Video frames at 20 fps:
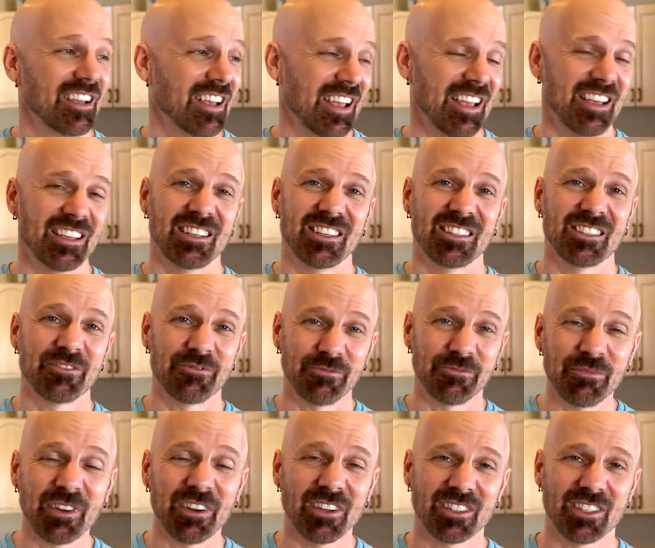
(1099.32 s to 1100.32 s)
and it's
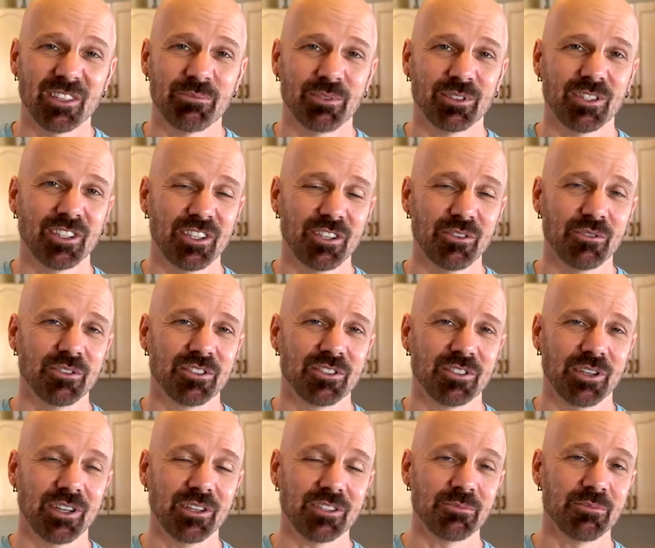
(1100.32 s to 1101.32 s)
very simple to use.
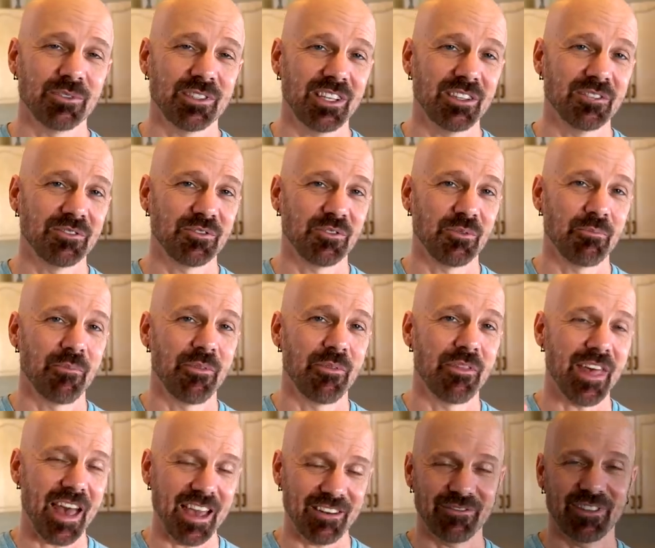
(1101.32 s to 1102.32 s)
So, here's some scenes from
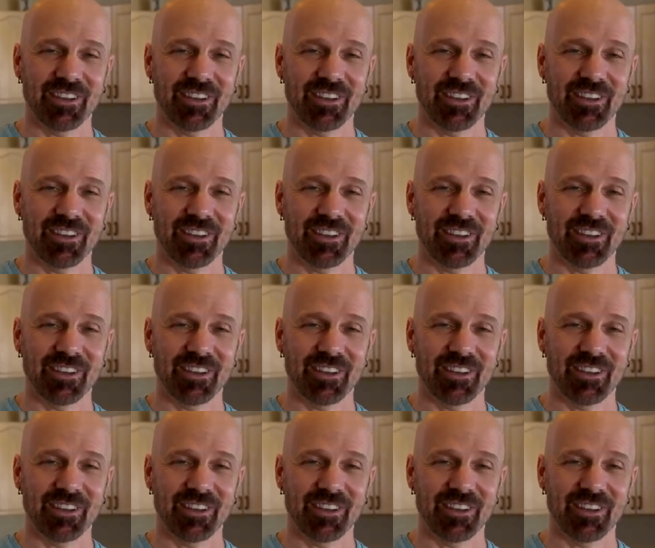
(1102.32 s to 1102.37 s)
that